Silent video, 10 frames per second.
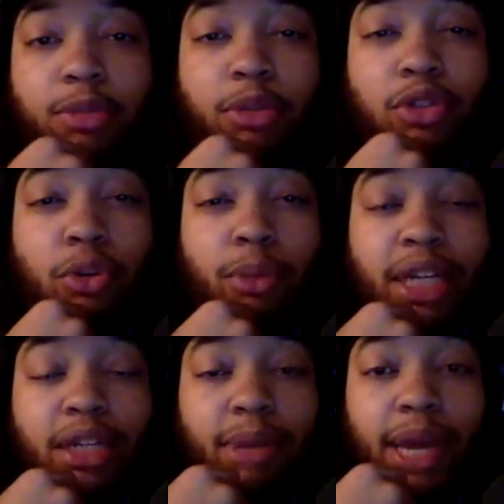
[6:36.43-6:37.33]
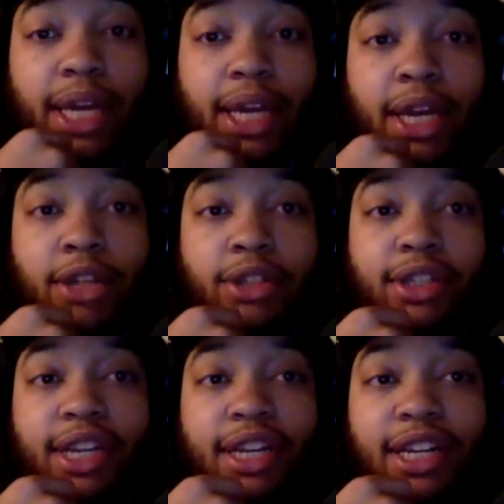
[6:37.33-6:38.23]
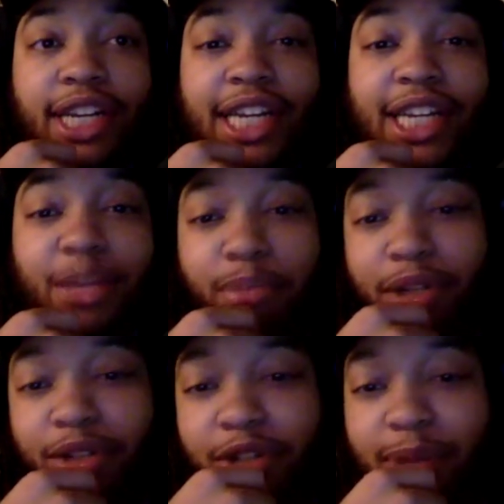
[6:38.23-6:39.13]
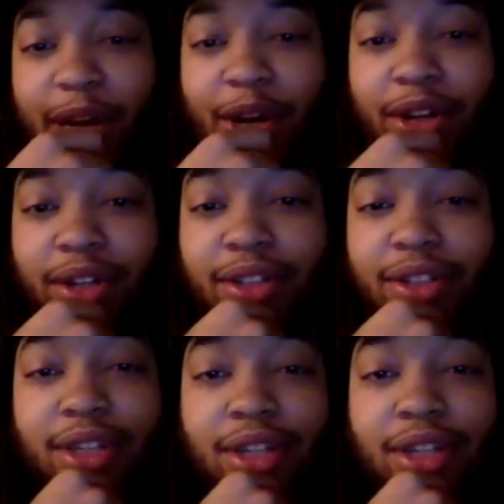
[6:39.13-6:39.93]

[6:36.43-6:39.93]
supposed to go back to back. So then the pressure is back on us.